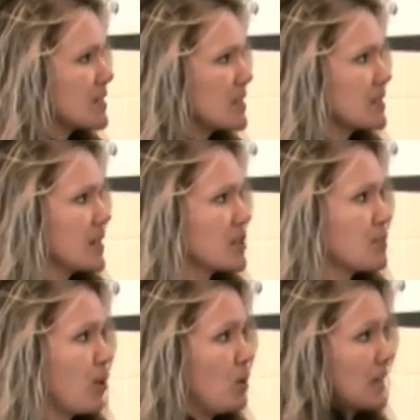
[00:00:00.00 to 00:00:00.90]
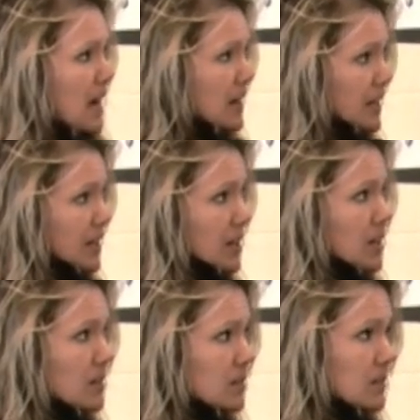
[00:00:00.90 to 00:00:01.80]
this gets pulled out of
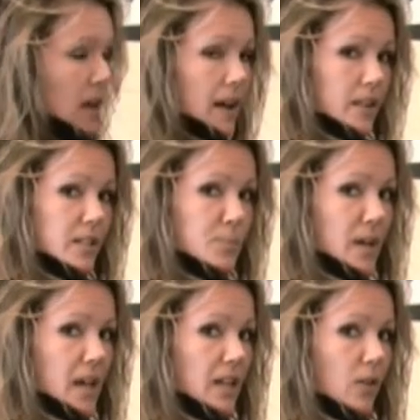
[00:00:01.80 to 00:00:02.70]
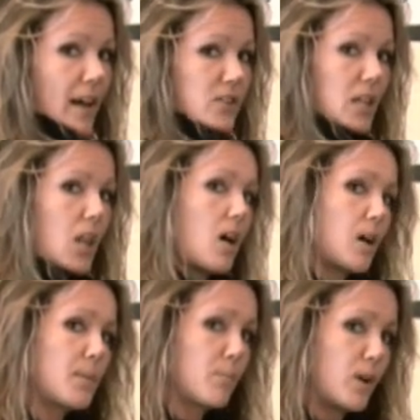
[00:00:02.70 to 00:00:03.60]
here, out of this pin, it'll actually lock
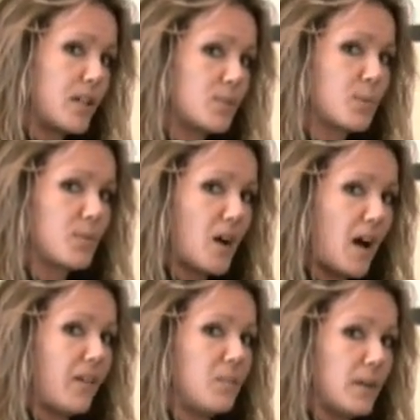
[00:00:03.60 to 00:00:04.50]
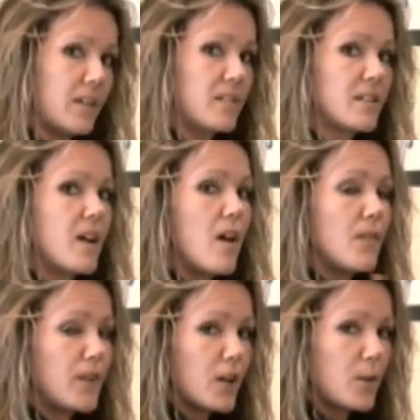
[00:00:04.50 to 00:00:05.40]
up your brakes for 5 minutes.
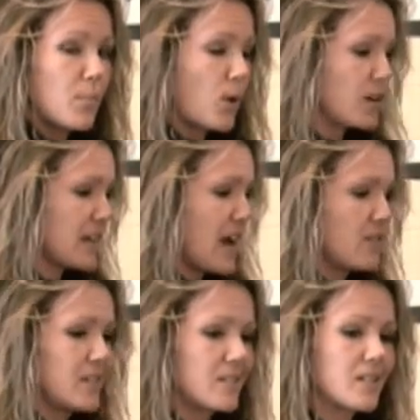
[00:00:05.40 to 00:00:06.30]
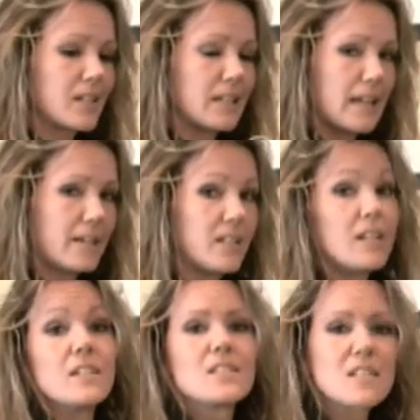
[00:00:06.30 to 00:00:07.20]
Very important to have this
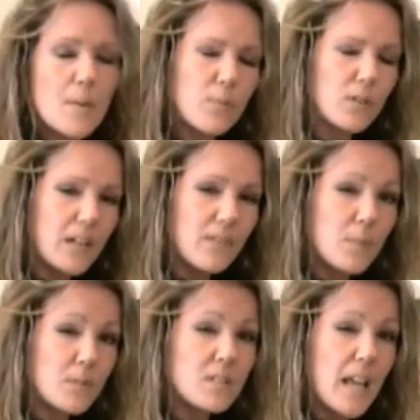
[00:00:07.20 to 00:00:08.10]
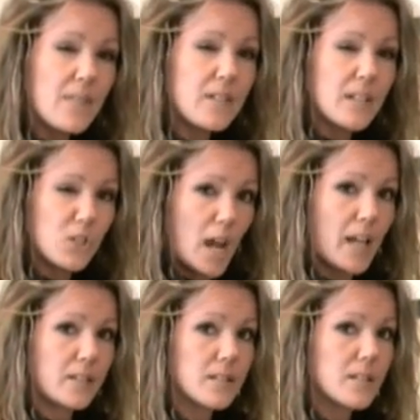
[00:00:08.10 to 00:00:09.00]
connected separately from the safety
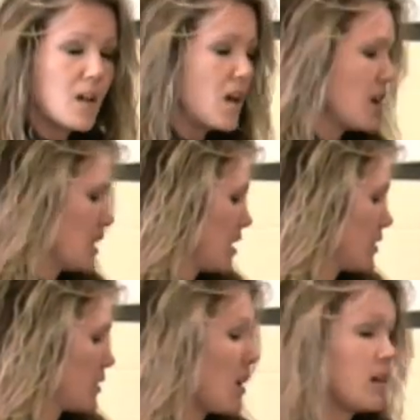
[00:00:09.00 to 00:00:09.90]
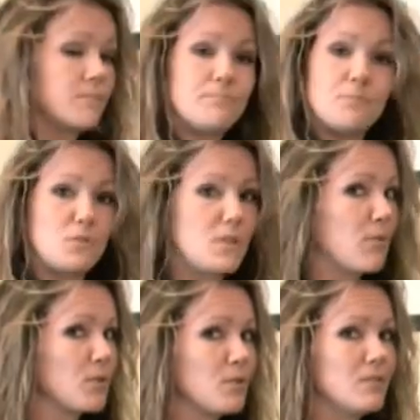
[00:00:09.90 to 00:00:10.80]
chains. There are
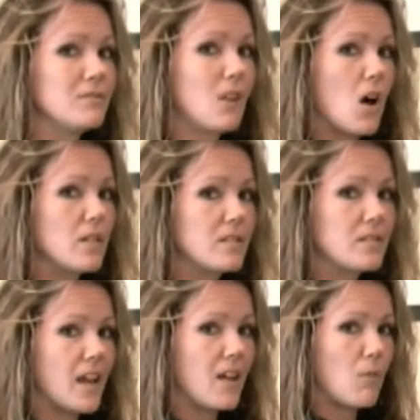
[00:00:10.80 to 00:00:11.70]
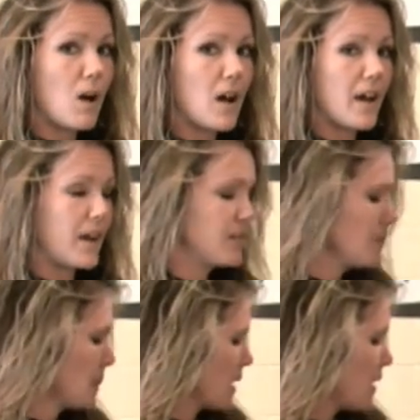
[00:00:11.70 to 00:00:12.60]
several laws statewide
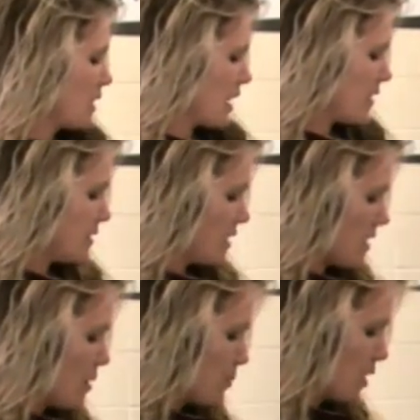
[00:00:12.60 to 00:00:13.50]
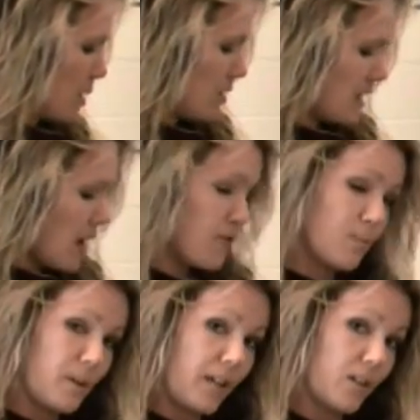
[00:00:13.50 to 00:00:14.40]
that prohibit that
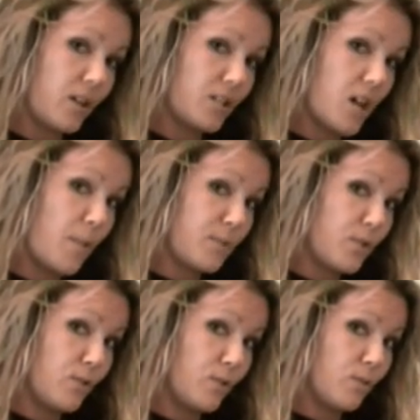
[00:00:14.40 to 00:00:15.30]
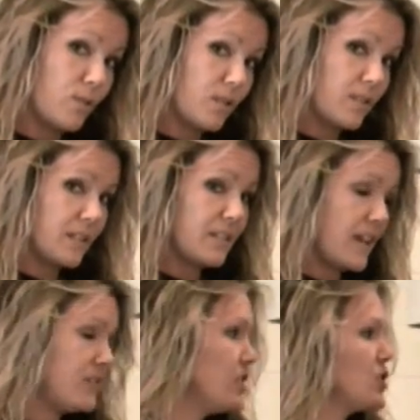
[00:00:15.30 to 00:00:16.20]
from being hooked up to the
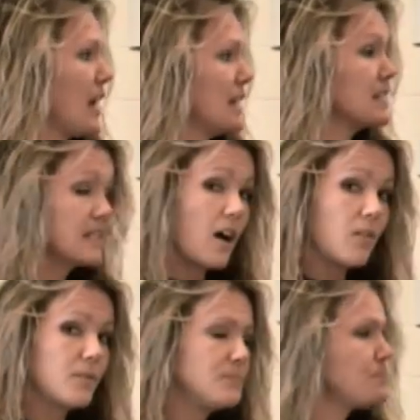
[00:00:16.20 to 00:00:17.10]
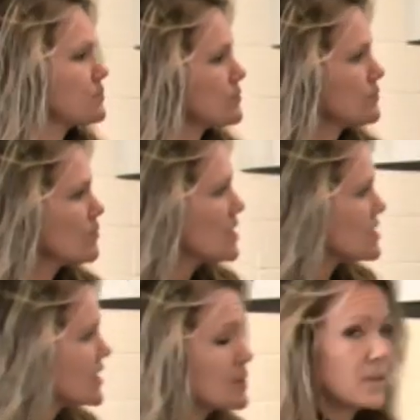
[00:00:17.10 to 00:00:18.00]
safety chain itself.
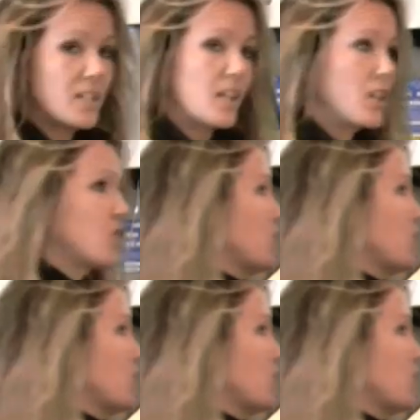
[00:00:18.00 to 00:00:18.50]
This particular